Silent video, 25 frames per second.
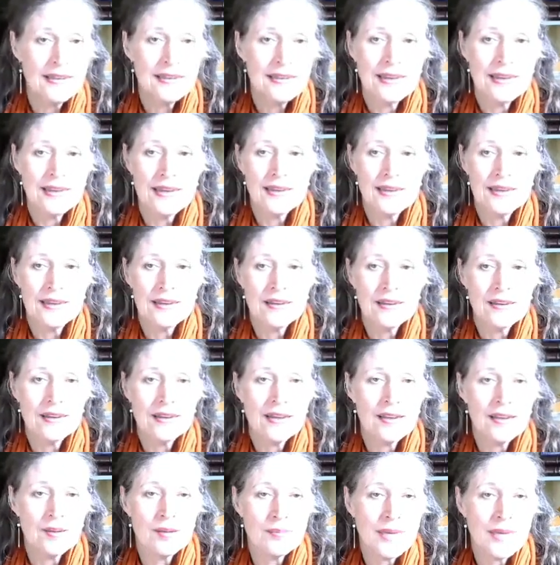they can
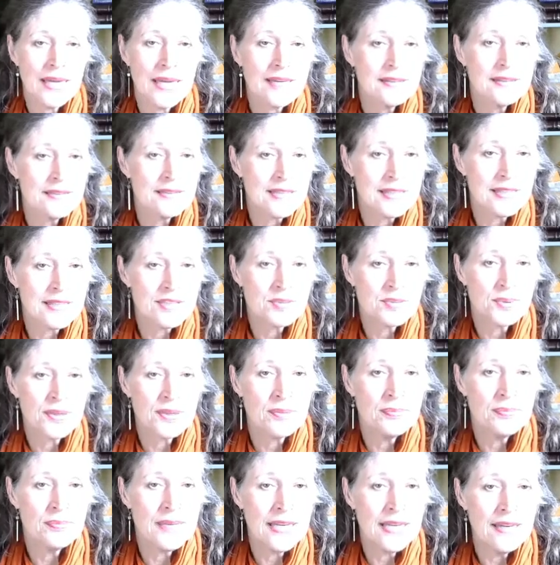get in touch
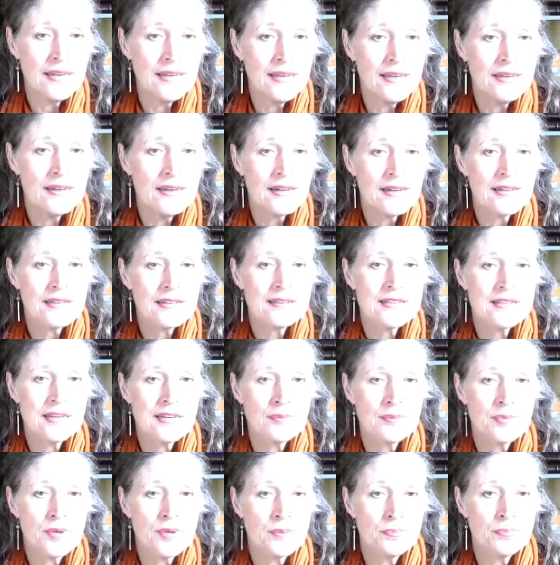with me,
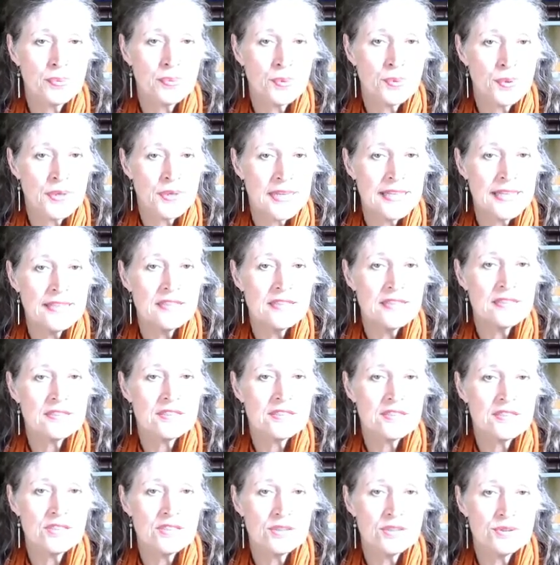Deborah Boyd
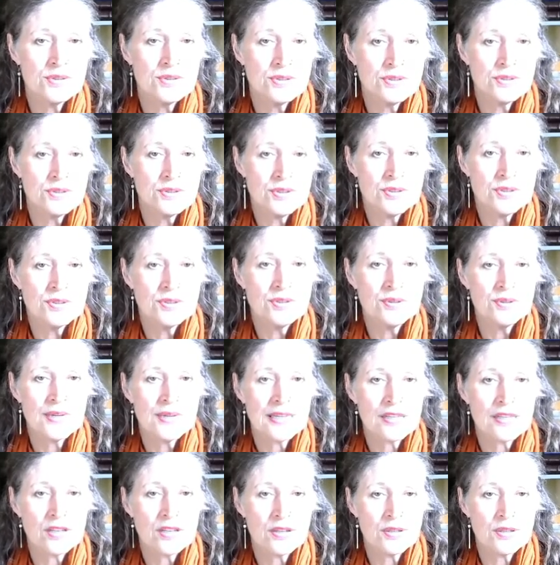222
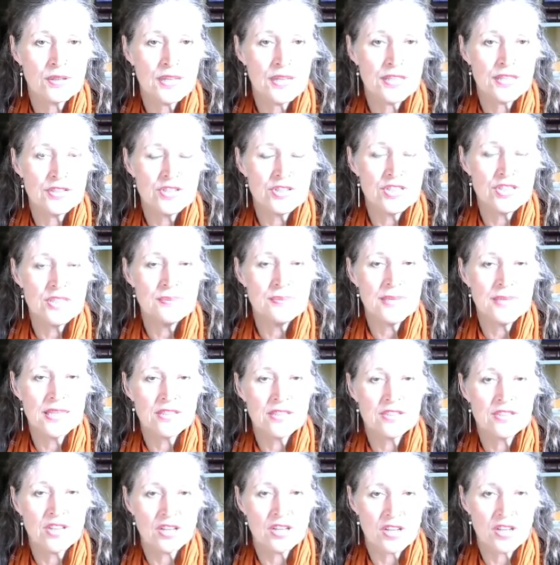at
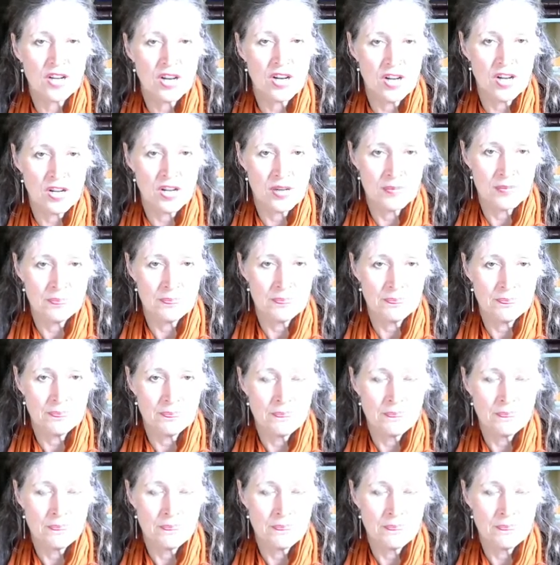gmail.com.